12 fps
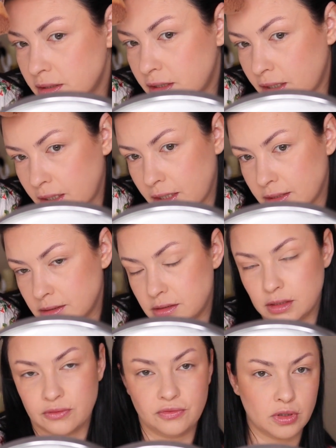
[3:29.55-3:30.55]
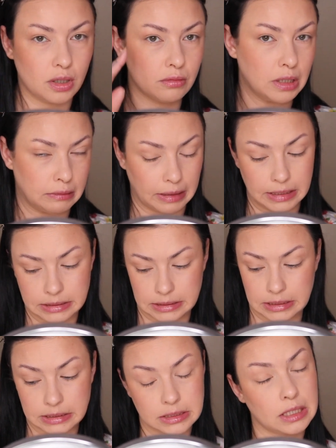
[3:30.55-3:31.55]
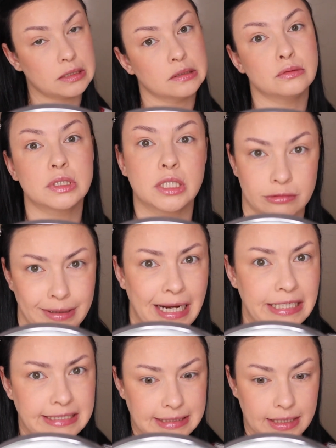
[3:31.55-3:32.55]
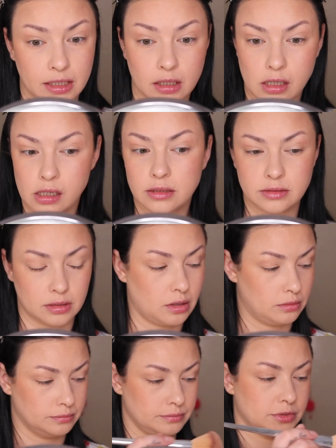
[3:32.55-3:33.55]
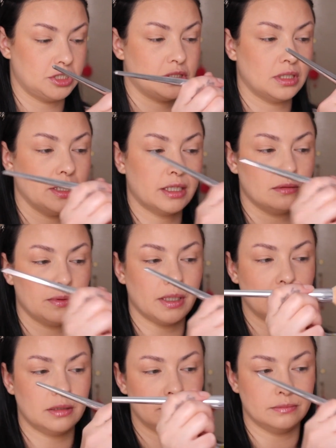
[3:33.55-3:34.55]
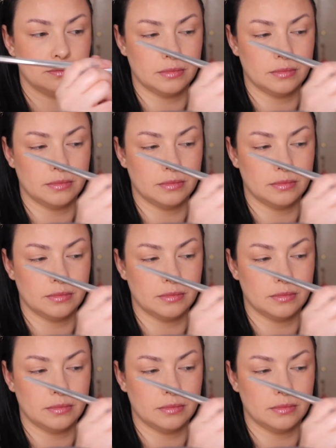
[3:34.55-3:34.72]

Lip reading: because if you go crazy, it's gonna look crazy, girl. So just a little bit,